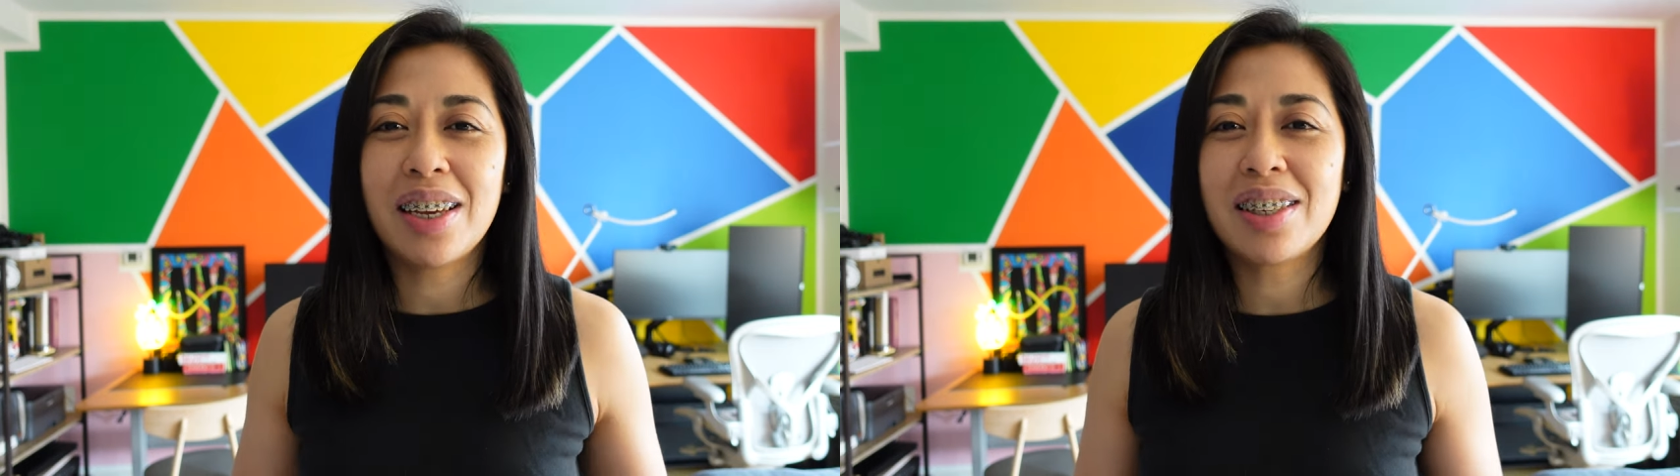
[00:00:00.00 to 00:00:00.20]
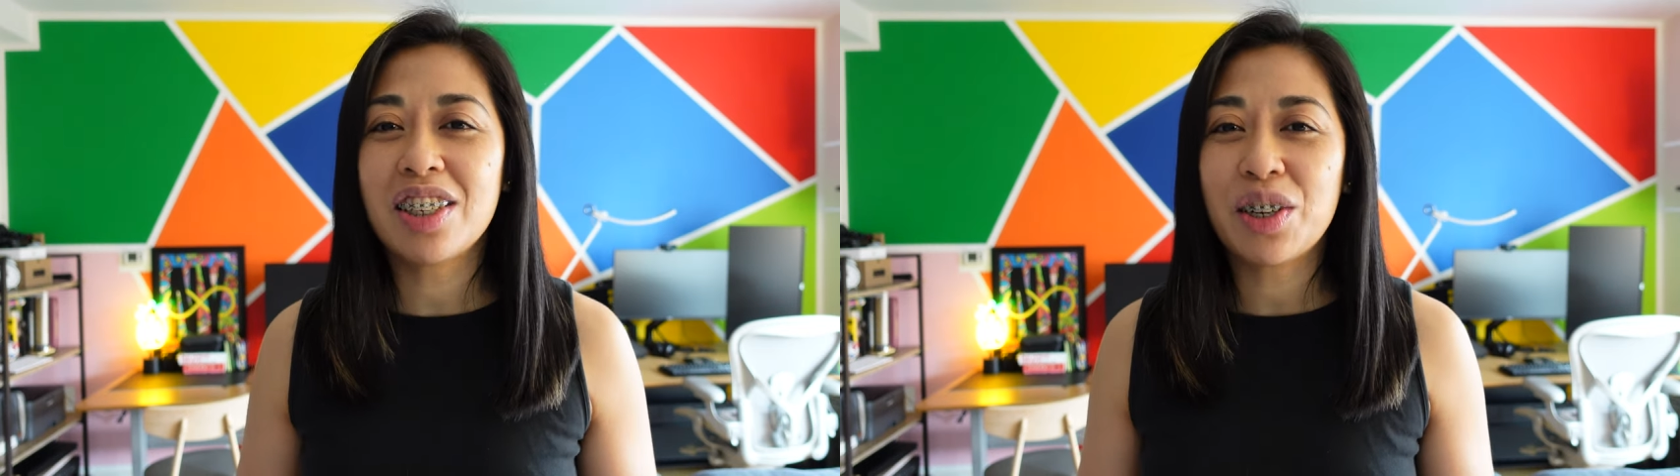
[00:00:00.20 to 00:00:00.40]

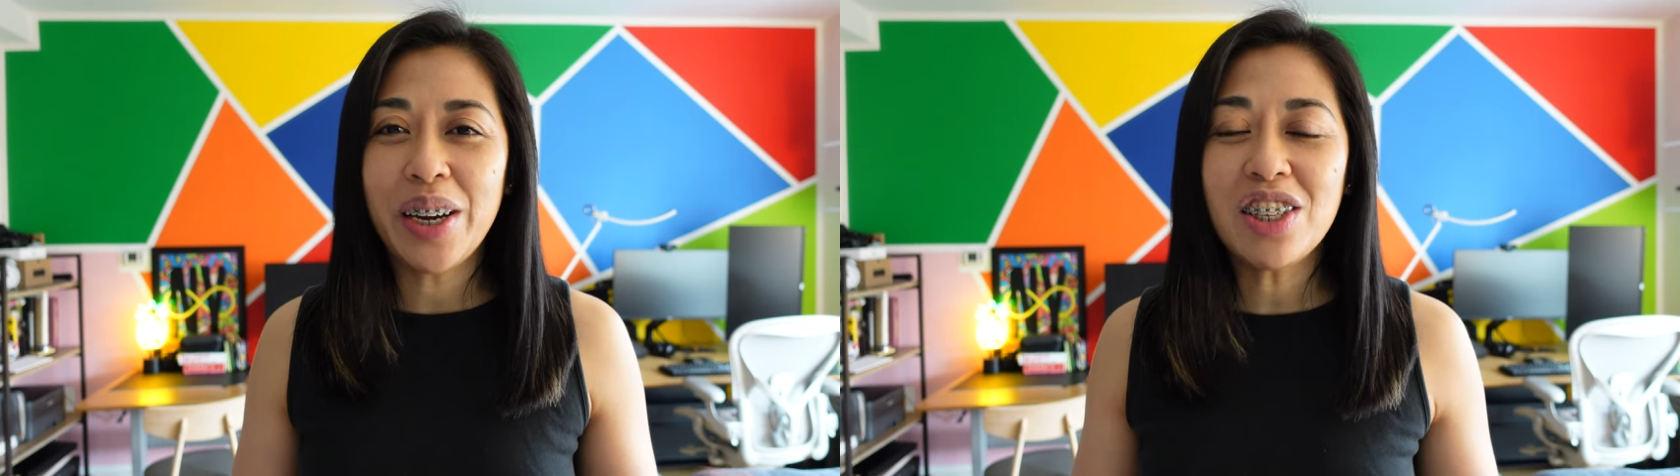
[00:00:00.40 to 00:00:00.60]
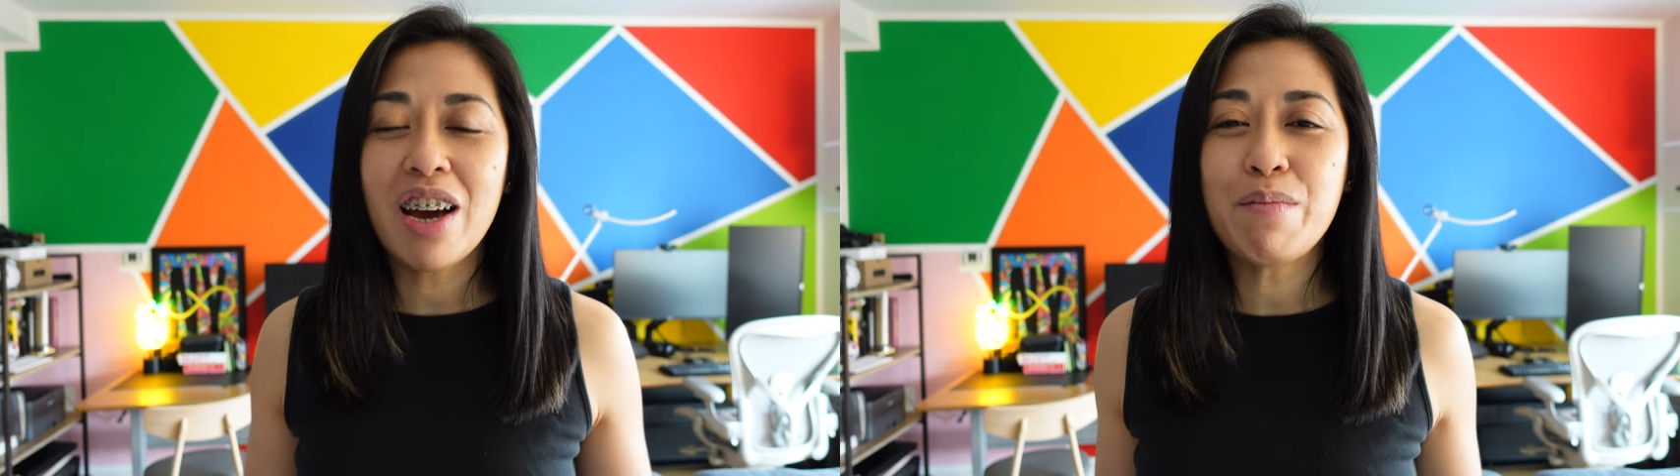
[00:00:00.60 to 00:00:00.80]
it's a
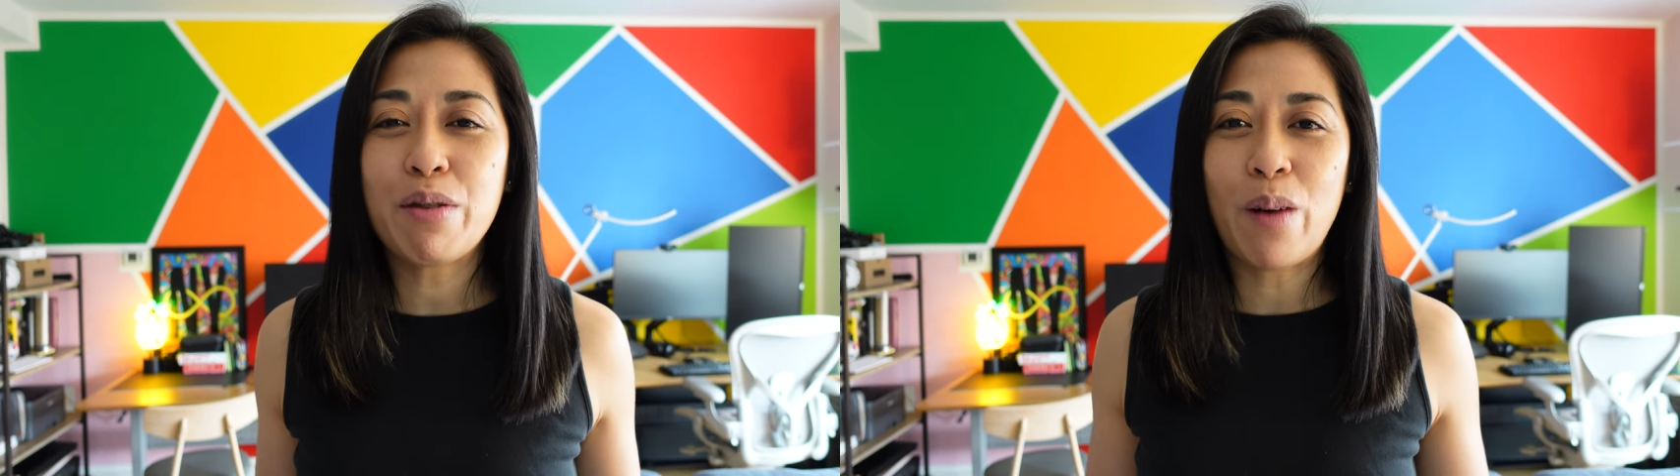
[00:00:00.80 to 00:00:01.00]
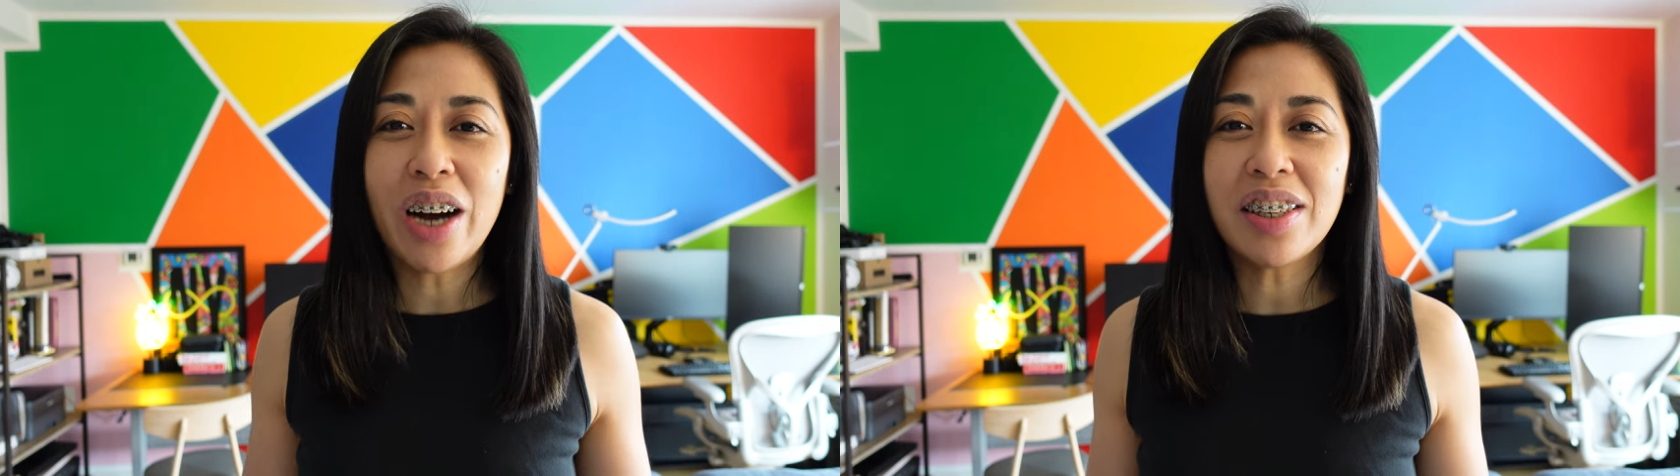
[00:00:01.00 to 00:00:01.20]
great time
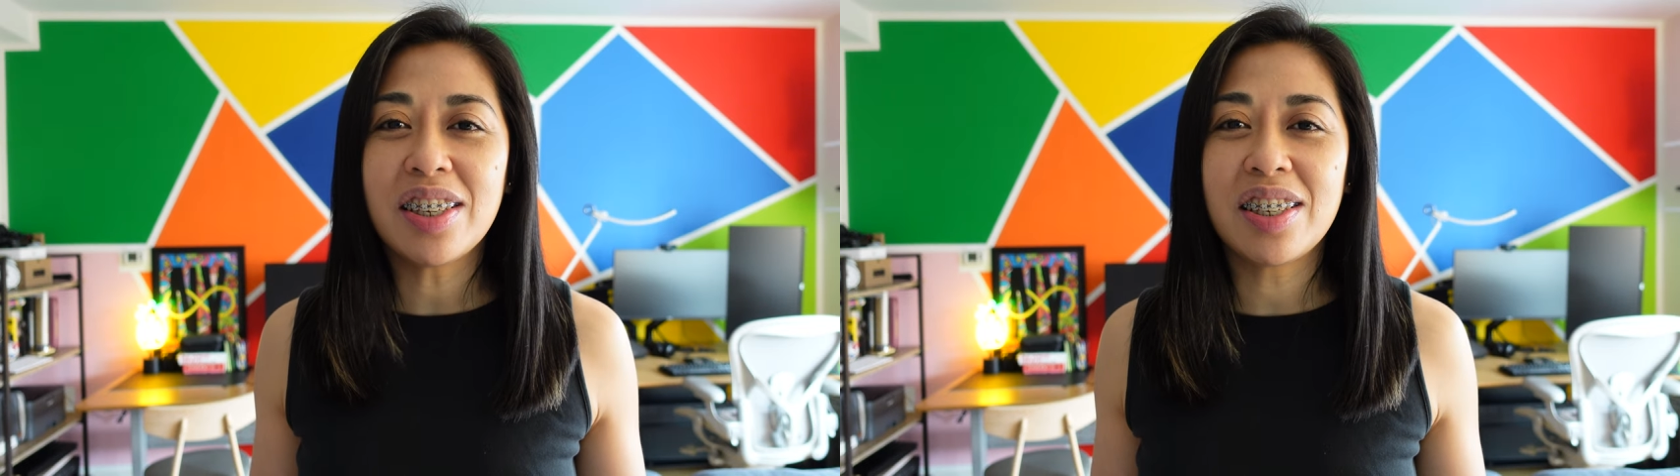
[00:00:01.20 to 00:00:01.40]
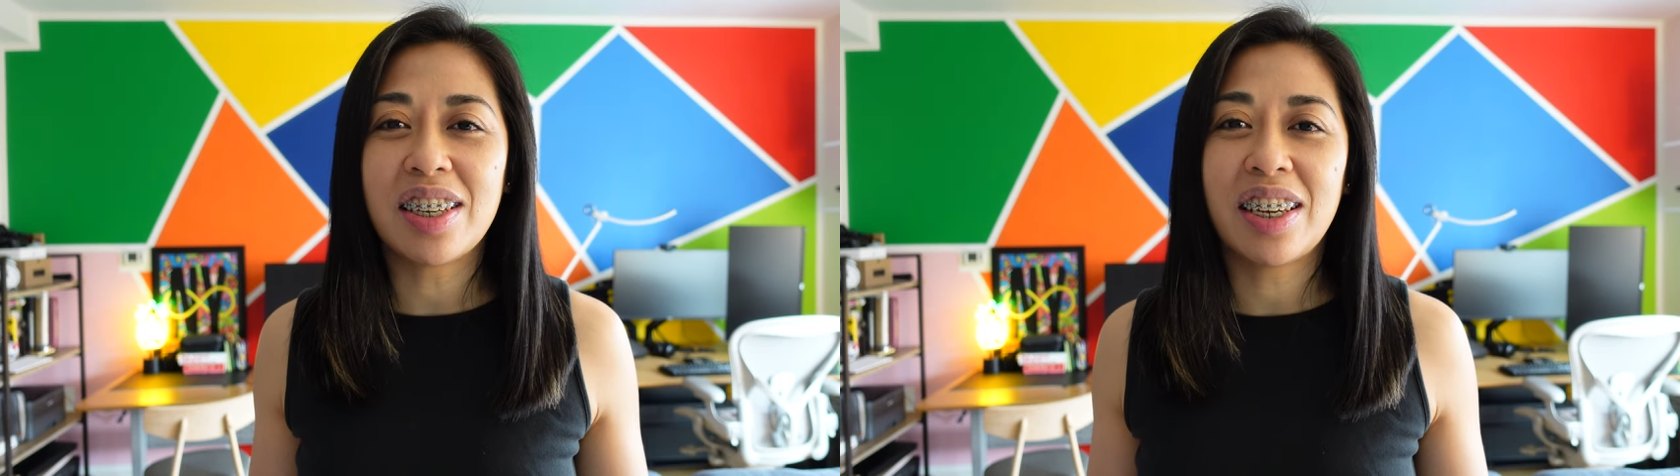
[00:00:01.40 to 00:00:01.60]
to walk the
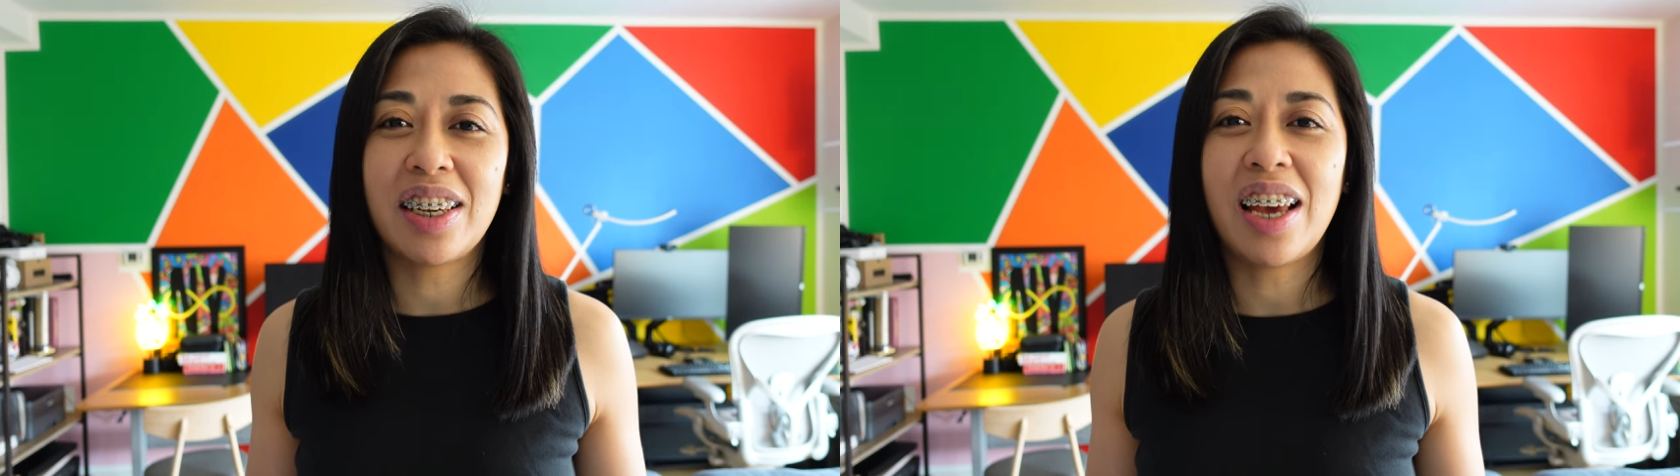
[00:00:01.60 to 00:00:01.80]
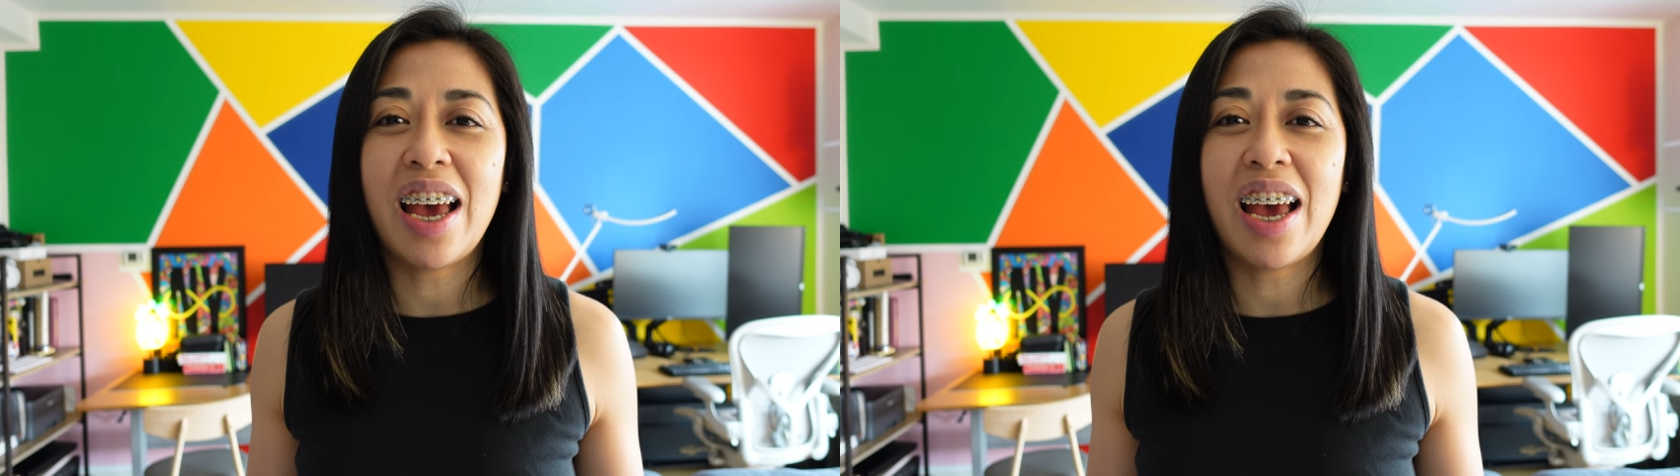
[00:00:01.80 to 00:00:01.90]
city